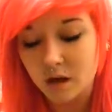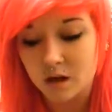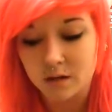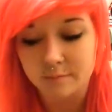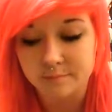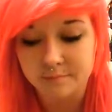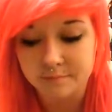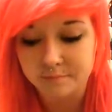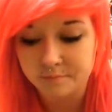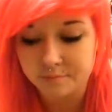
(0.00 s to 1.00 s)
I
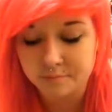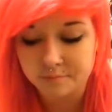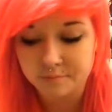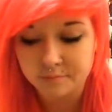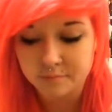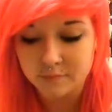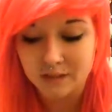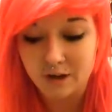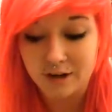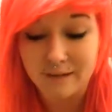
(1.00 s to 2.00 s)

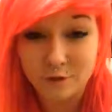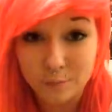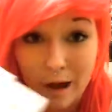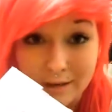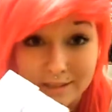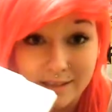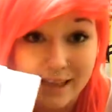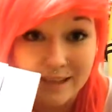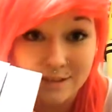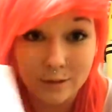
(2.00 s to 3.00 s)
already have 2 boxes of
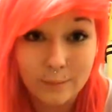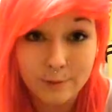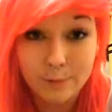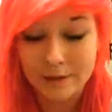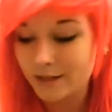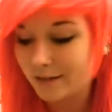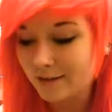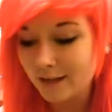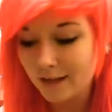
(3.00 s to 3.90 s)
that, so I'm doing it.